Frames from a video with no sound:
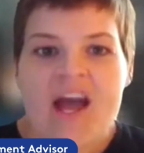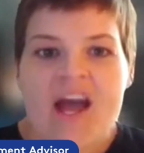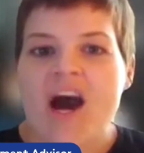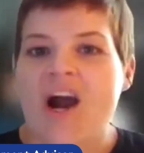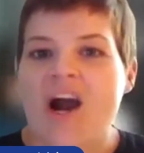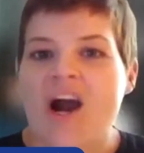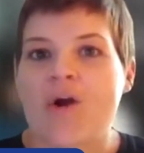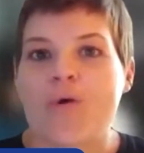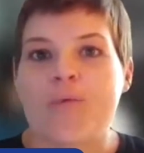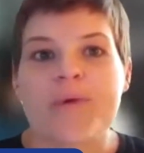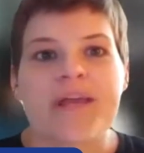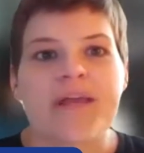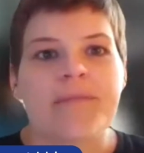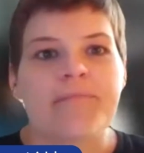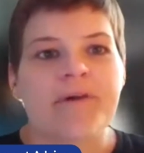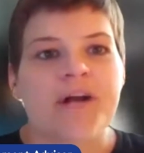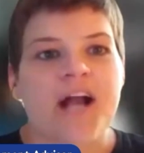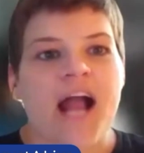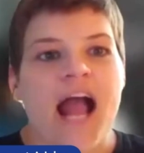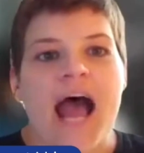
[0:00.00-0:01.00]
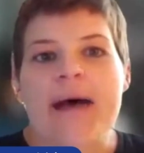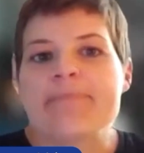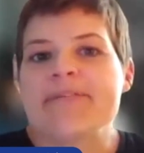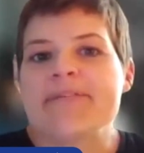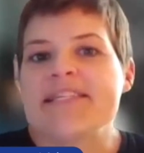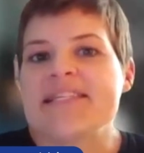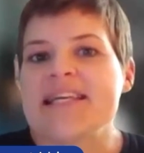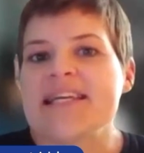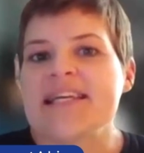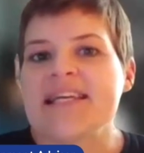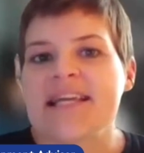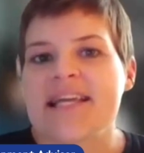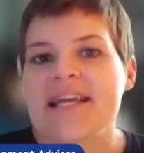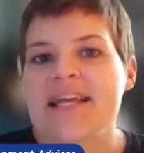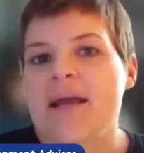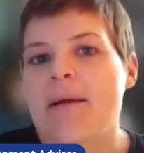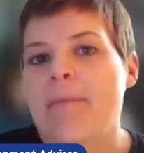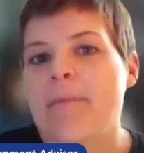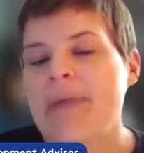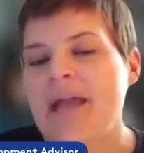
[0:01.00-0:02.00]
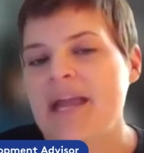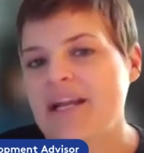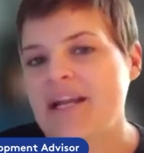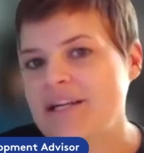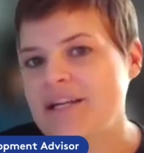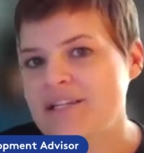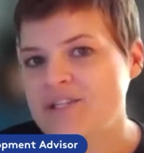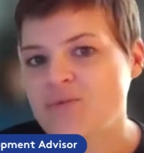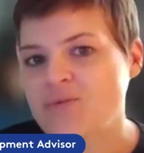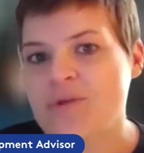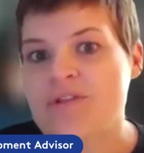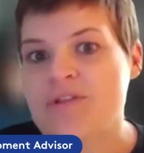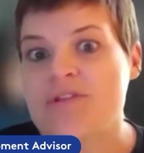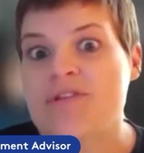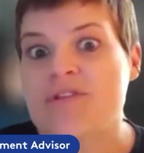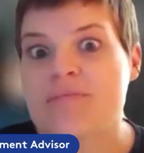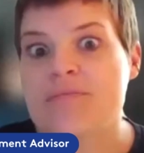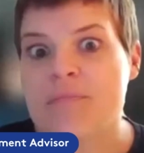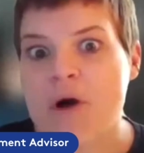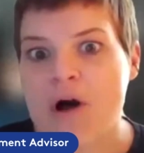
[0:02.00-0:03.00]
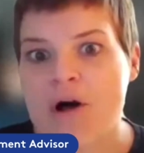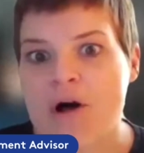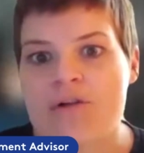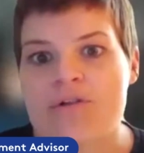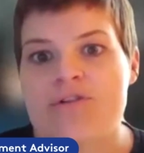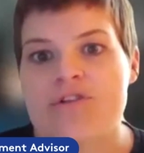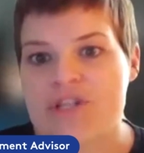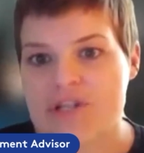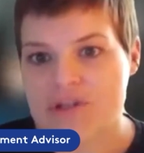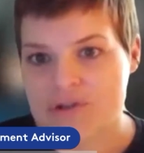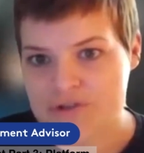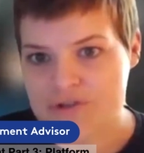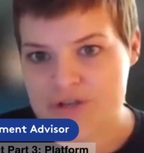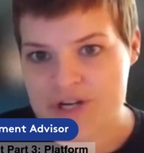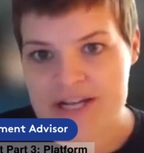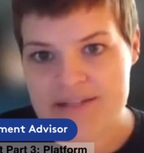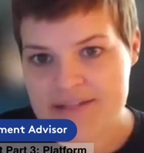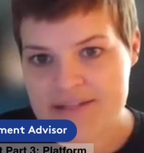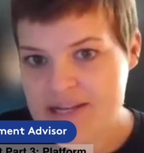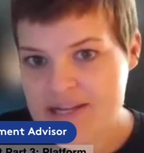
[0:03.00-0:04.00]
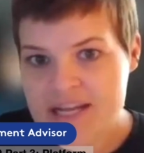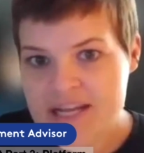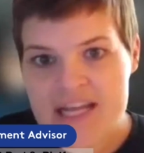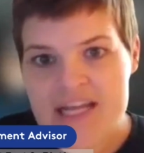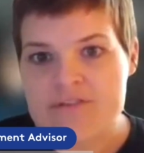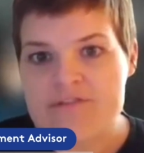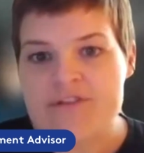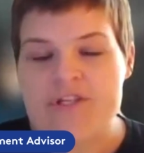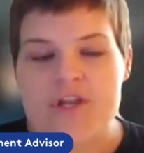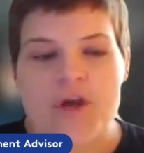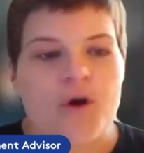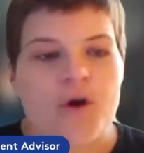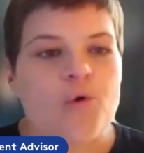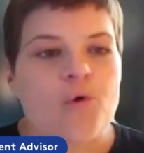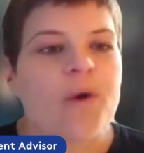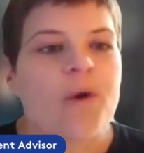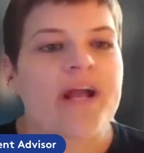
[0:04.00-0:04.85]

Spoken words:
Are we perhaps seeking parents with small children? If so,